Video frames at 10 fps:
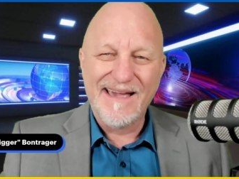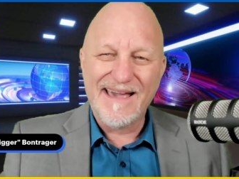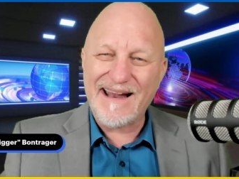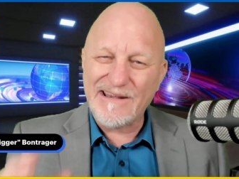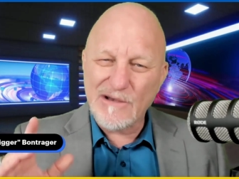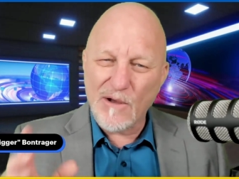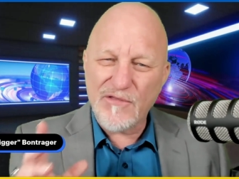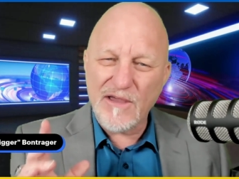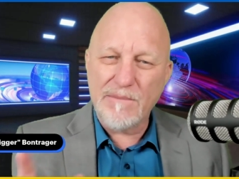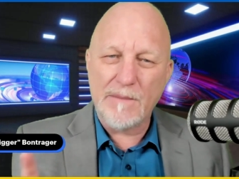and I don't
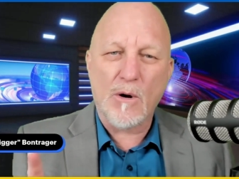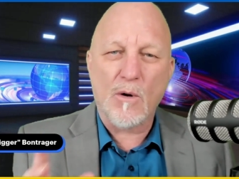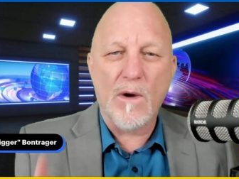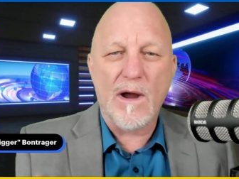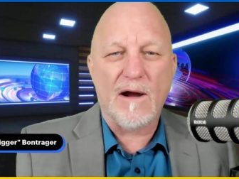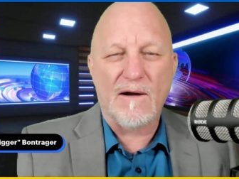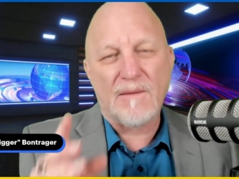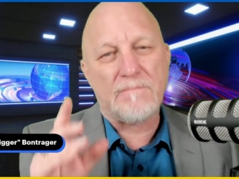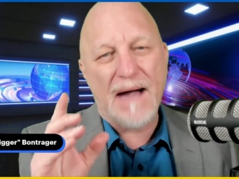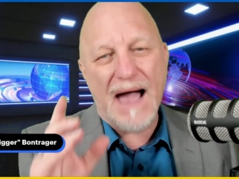think people are aware of
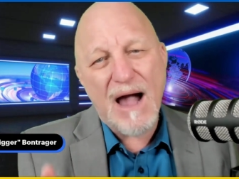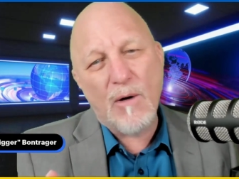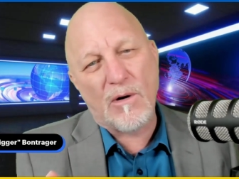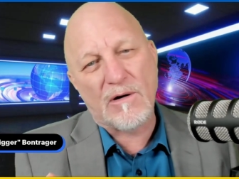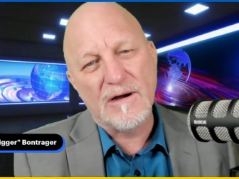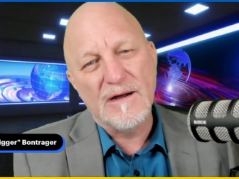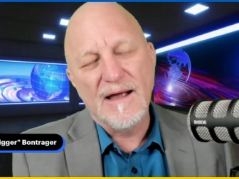the power